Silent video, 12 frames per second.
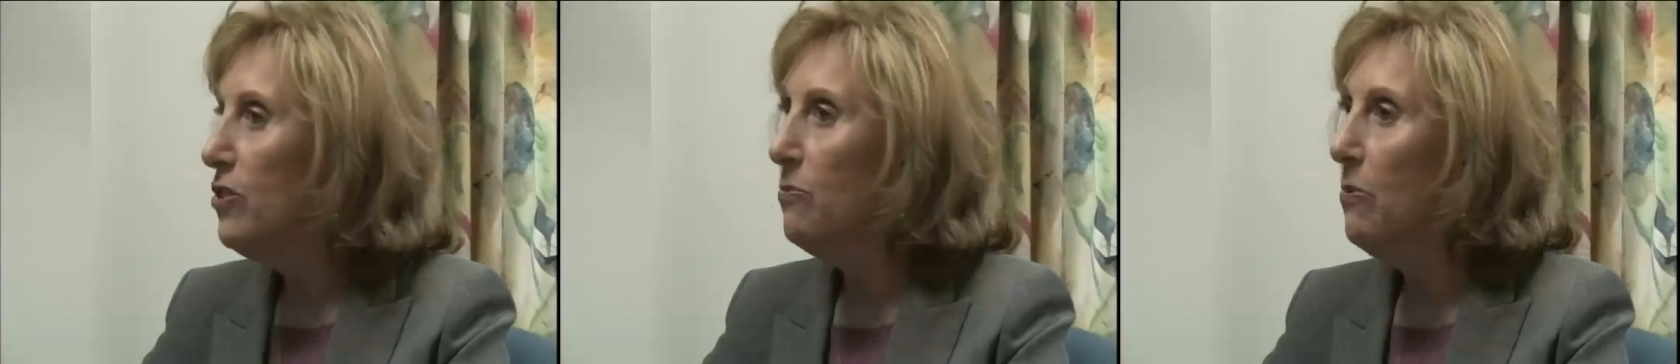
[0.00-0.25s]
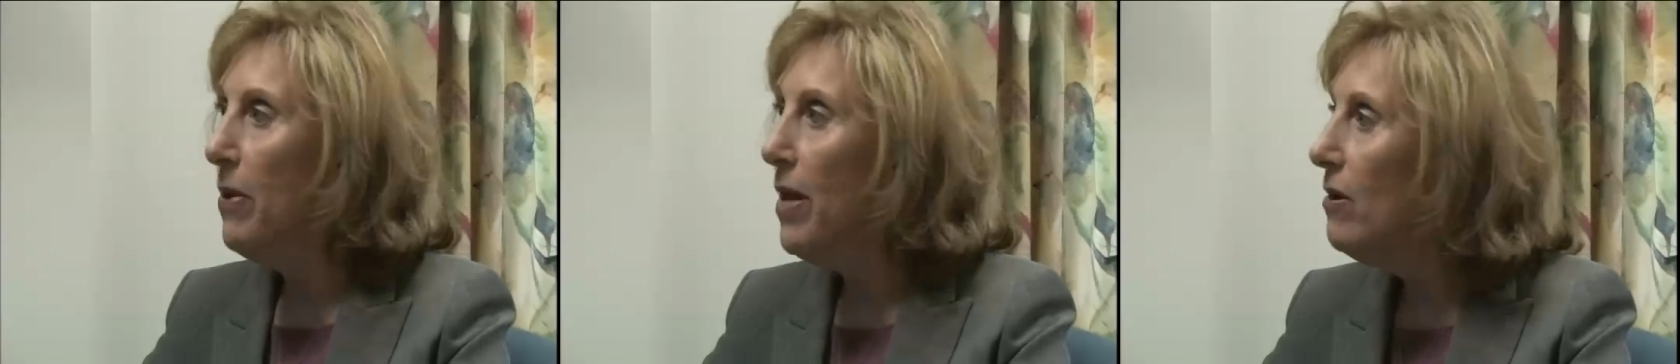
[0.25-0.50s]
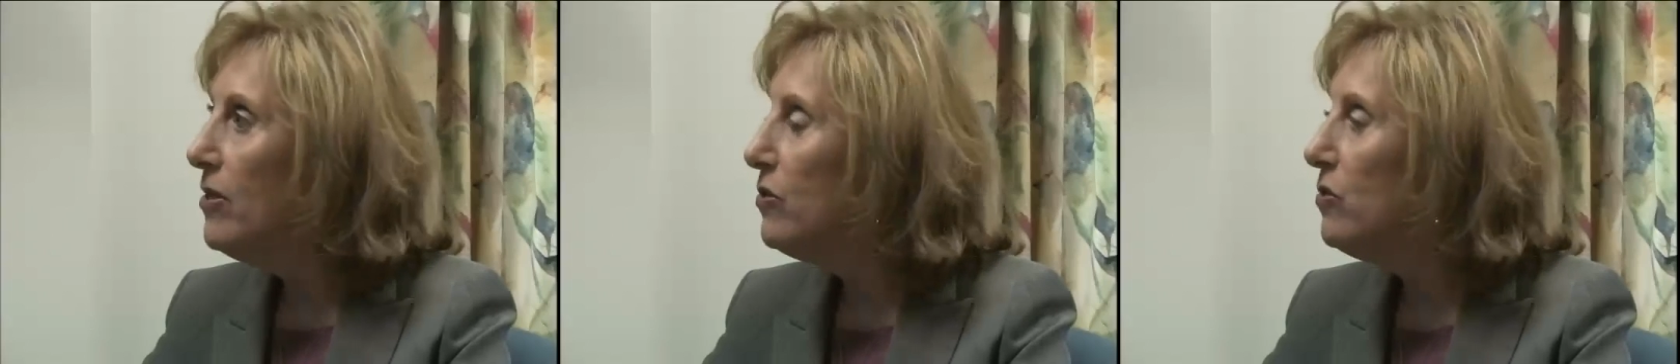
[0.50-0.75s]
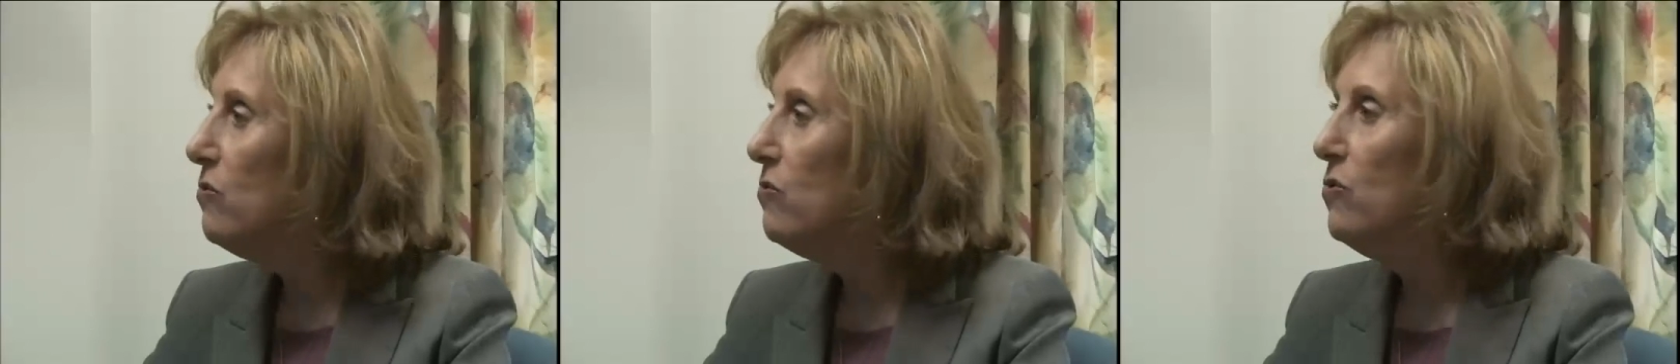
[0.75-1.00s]
to prepare a
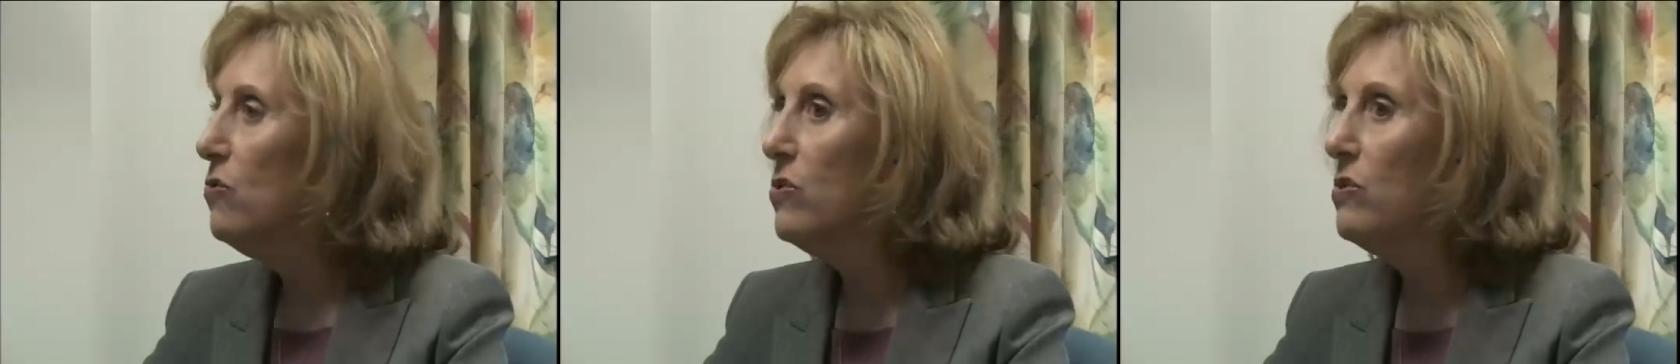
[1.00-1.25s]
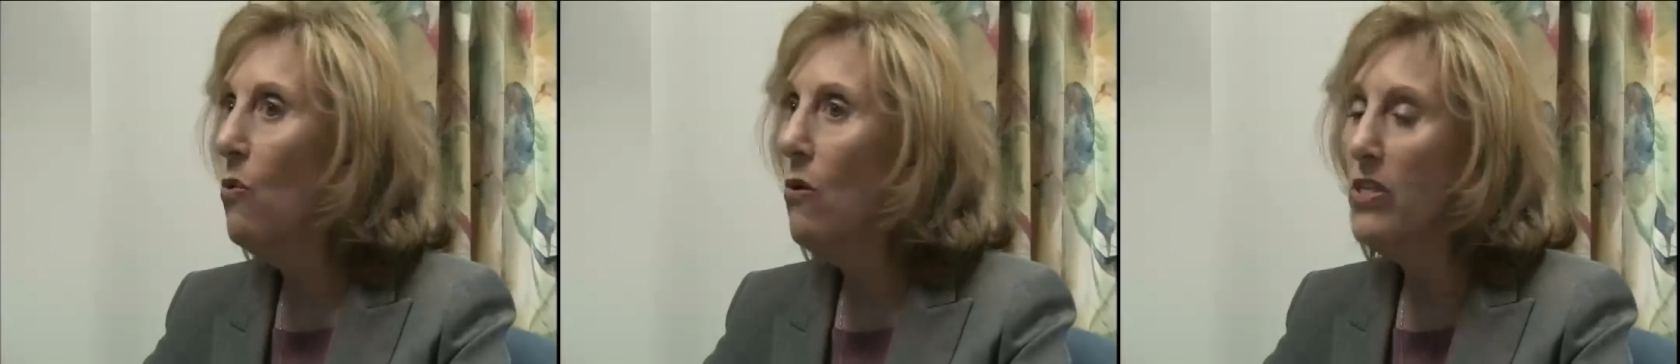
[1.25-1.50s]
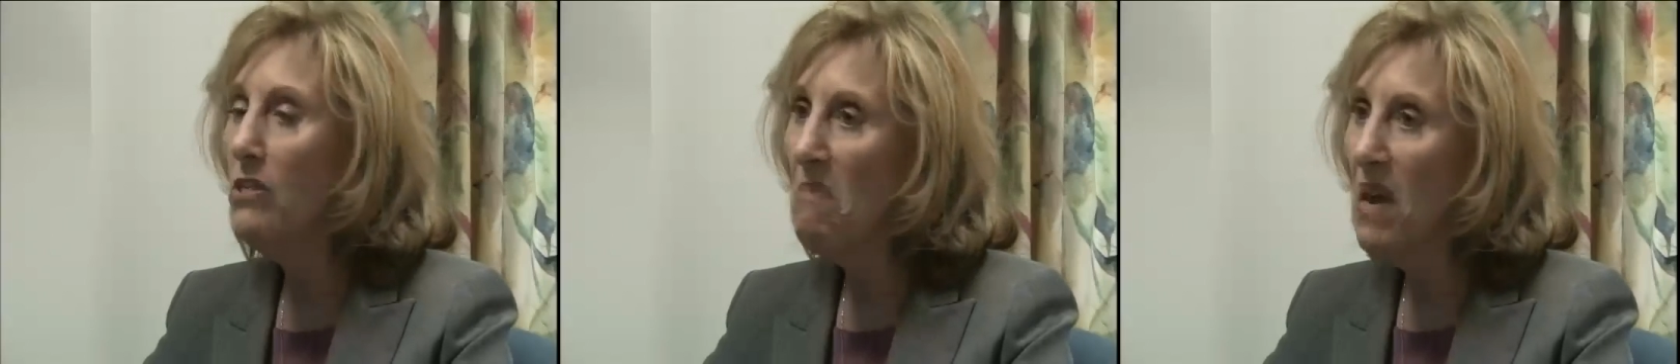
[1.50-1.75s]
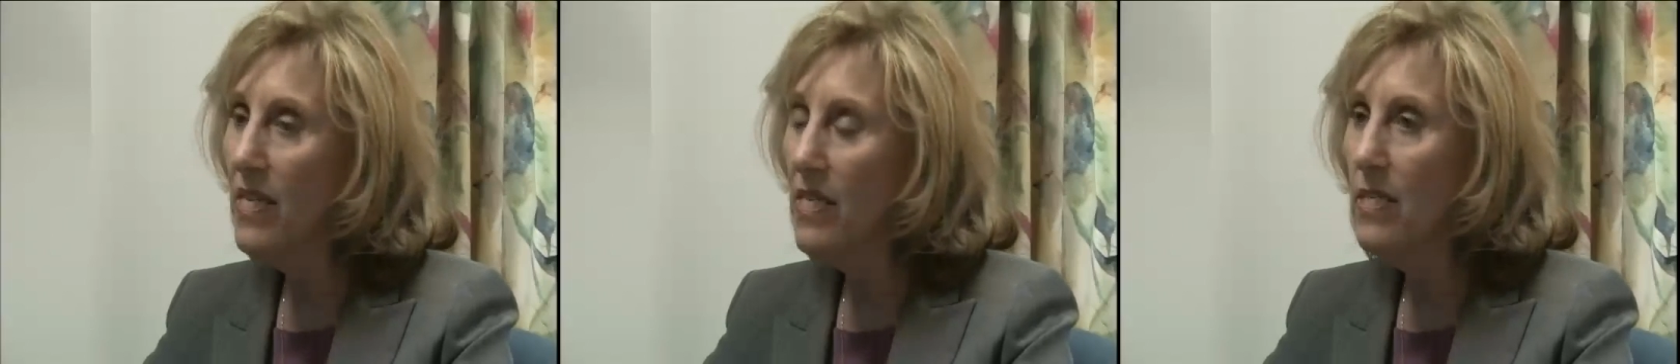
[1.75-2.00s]
student who's more
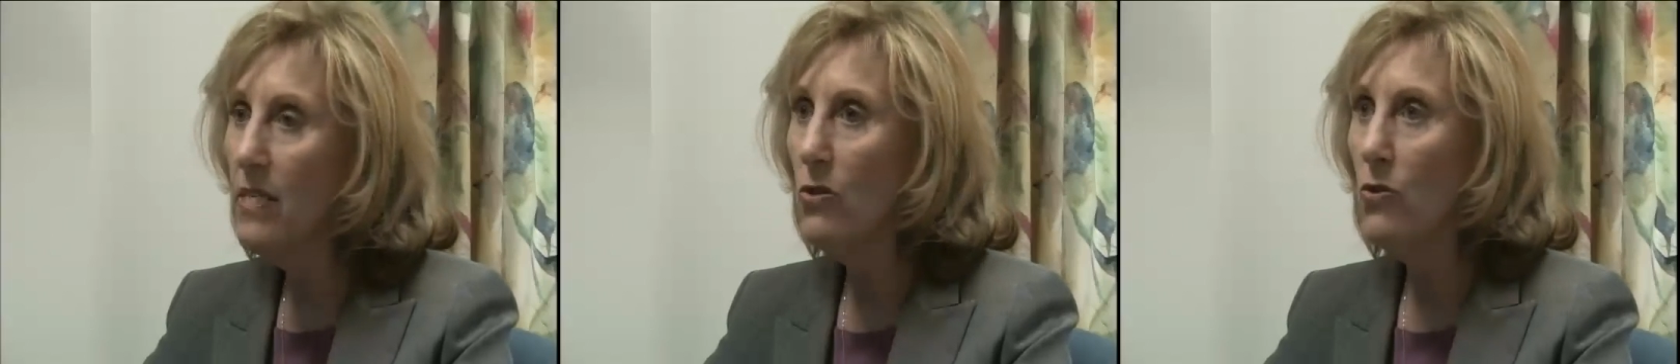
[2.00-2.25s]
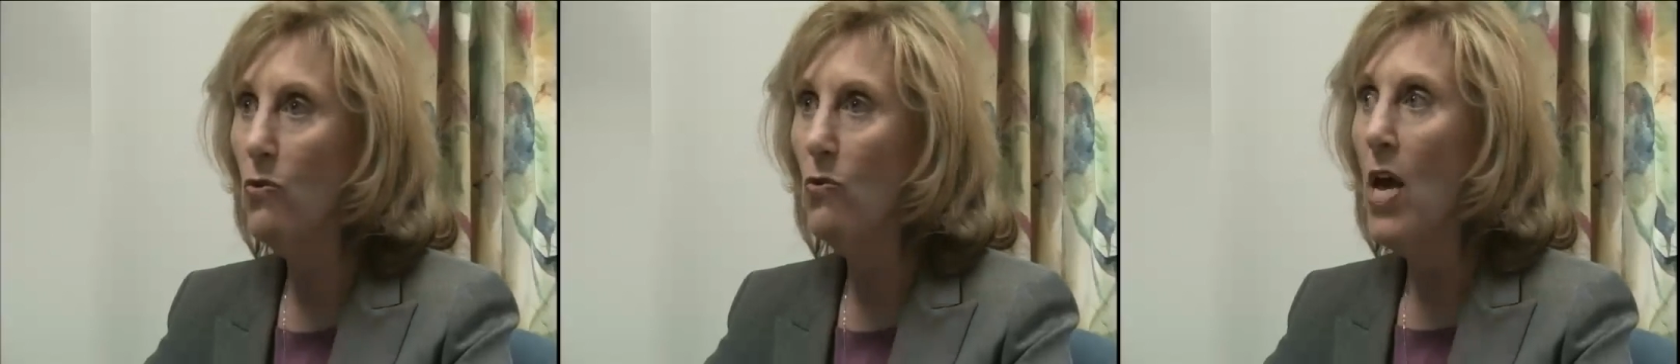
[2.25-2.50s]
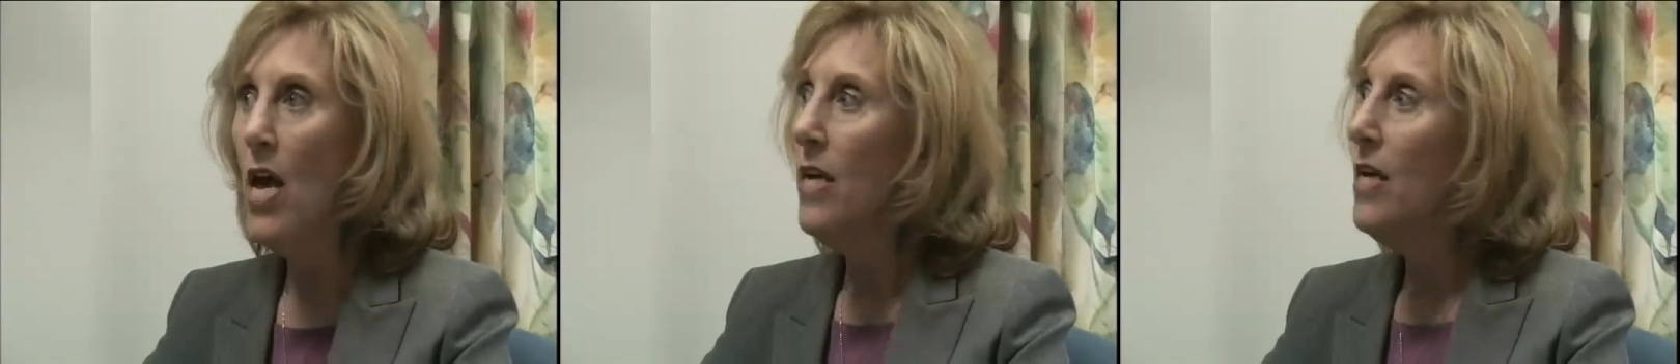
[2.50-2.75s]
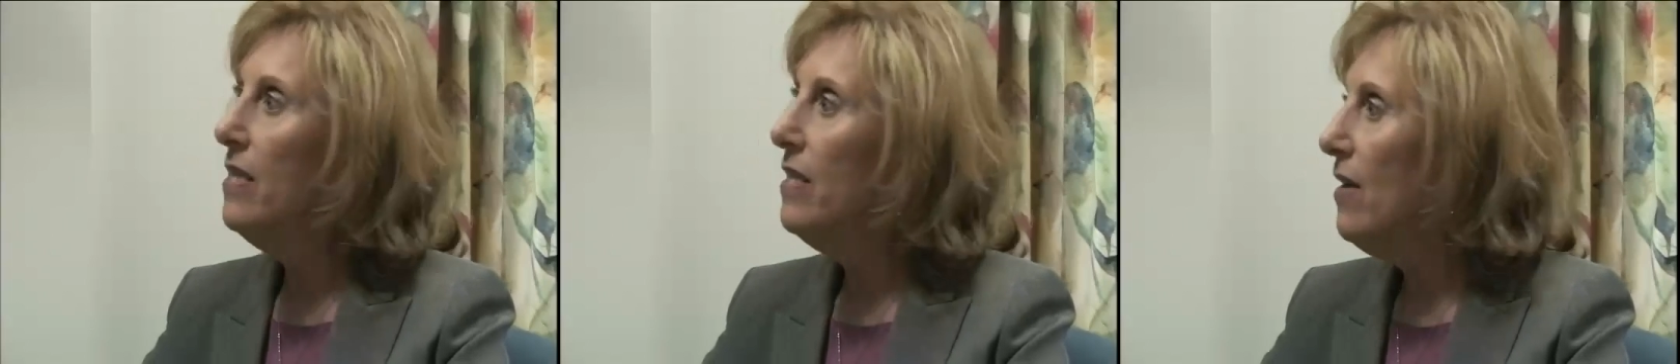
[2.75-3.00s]
independent, who
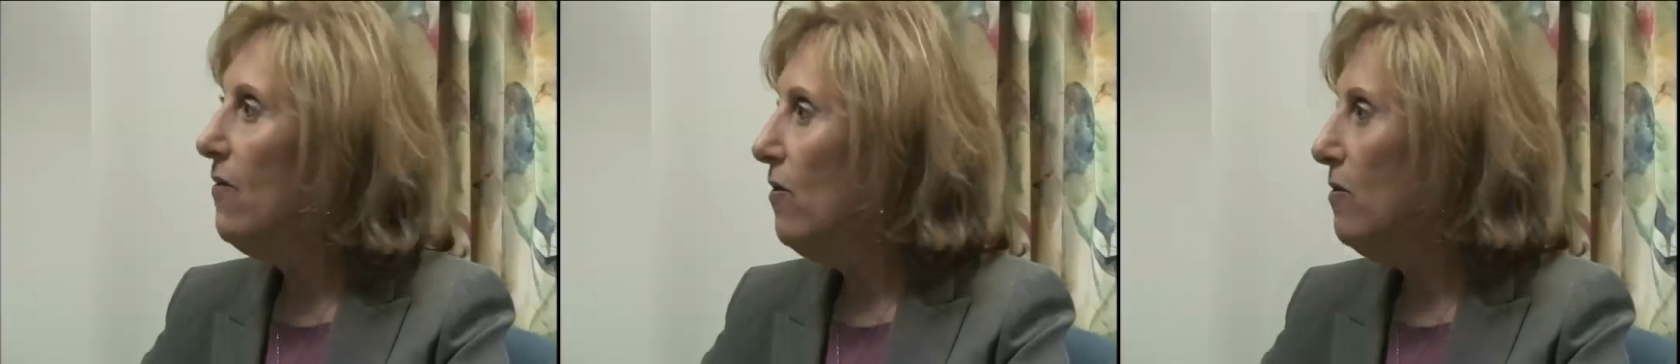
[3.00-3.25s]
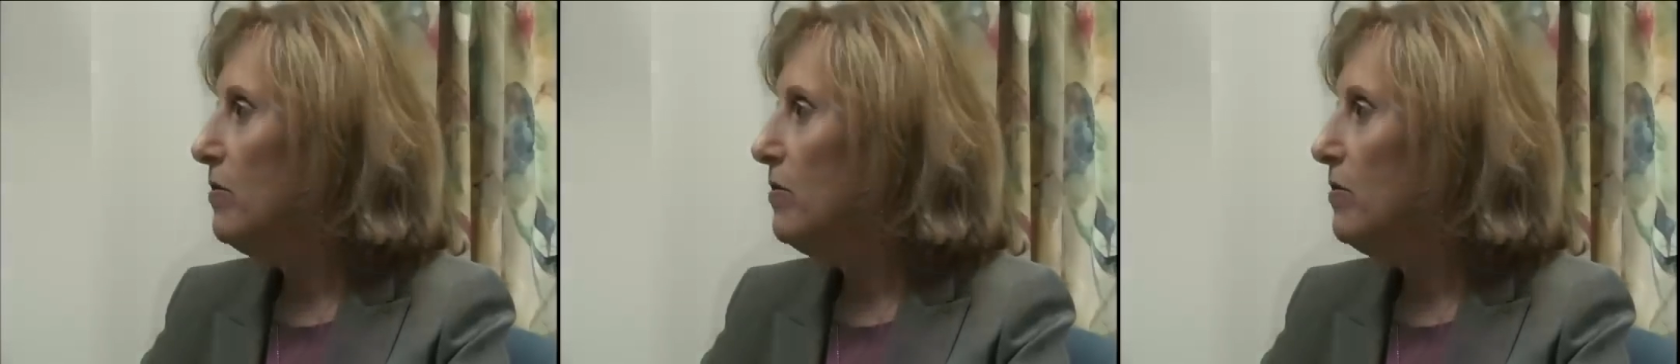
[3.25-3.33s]
can think for